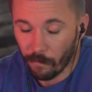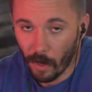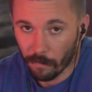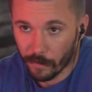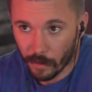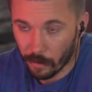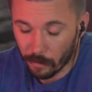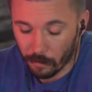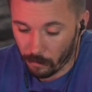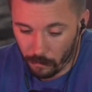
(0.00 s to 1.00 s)
Vovk,
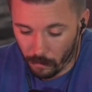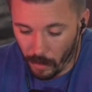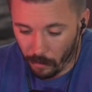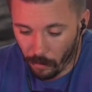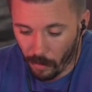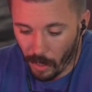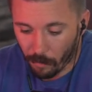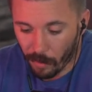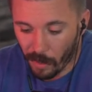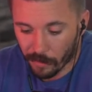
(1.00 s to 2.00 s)
I don't know how
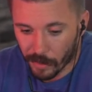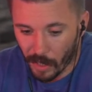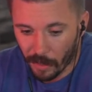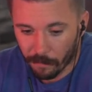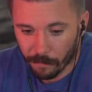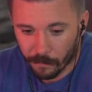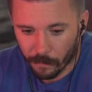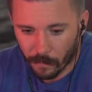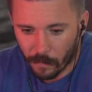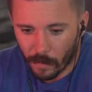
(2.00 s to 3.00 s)
to pronounce that.
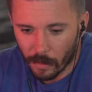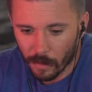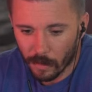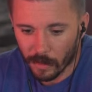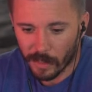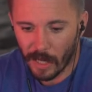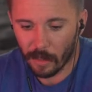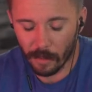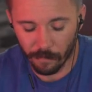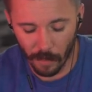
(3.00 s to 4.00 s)

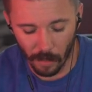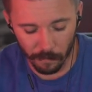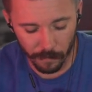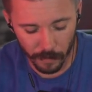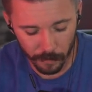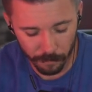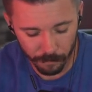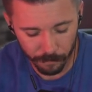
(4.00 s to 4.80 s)
Natalia Vovk.